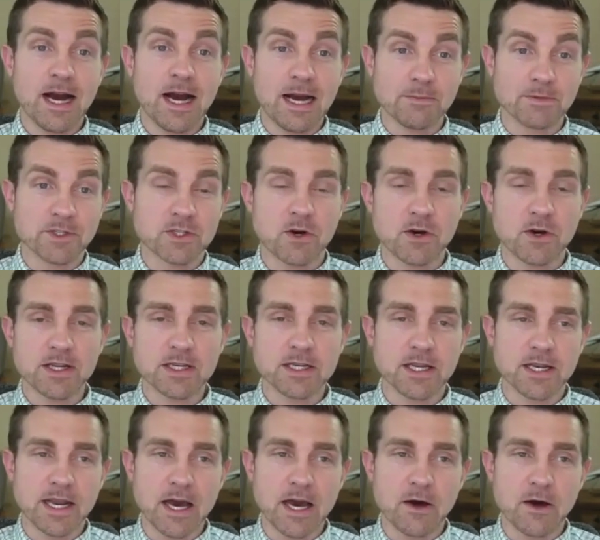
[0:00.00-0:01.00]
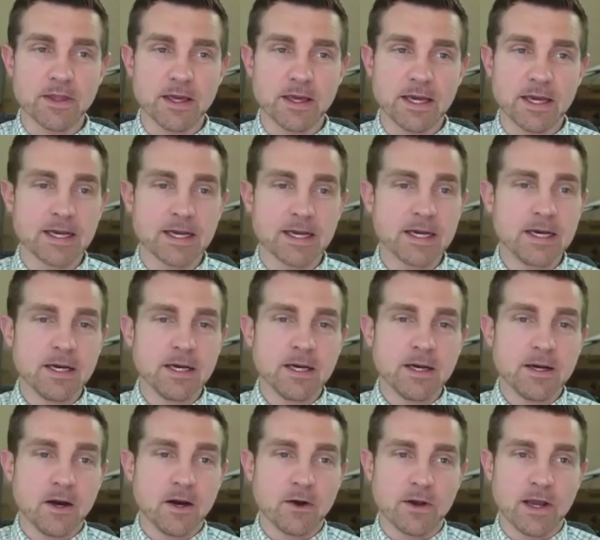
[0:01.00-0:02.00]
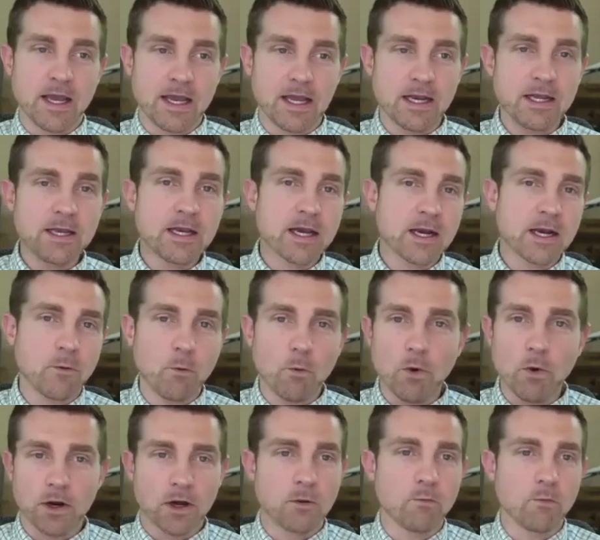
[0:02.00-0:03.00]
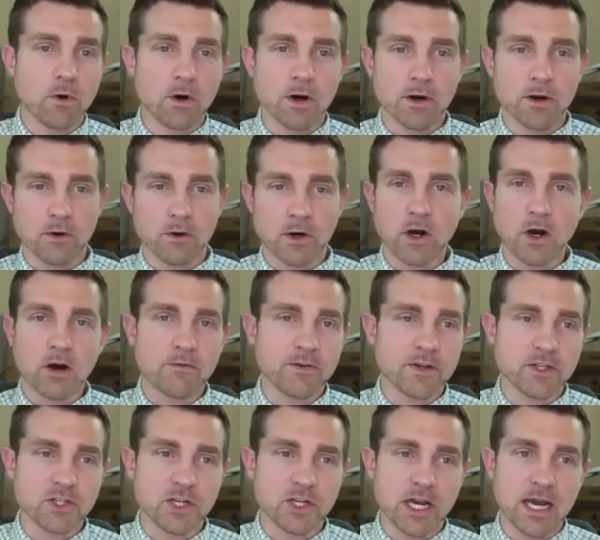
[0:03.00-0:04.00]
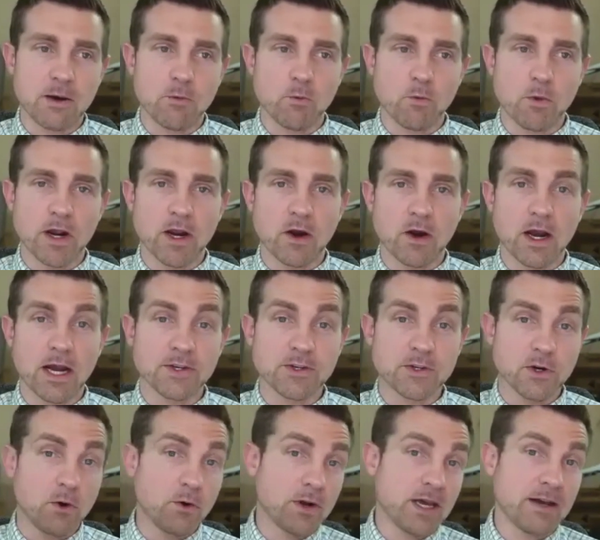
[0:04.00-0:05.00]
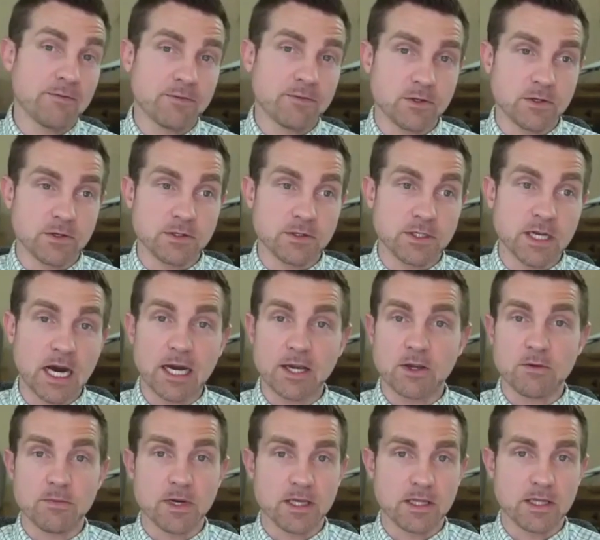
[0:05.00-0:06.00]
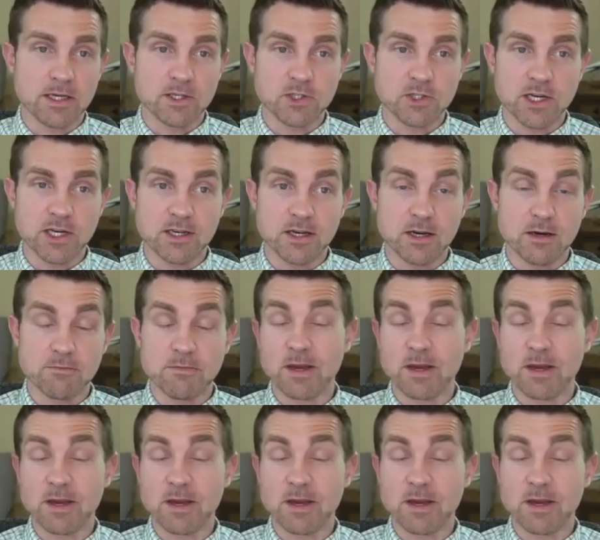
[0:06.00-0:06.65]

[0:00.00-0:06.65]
I'm starting to now think, okay, any kind of one on one or coffee chat where I don't have to document the agenda,